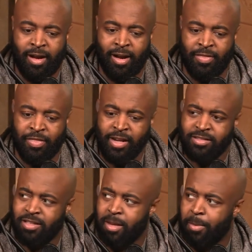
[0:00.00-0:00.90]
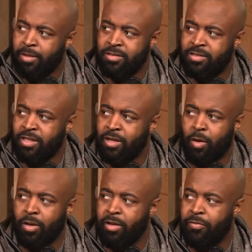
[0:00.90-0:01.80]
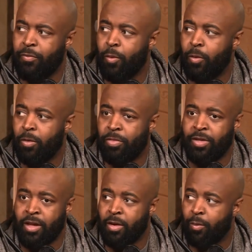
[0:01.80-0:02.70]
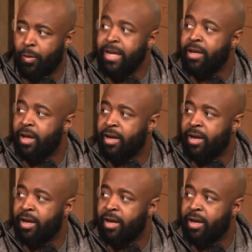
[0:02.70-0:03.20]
I think it's the emergency goalie for the arena.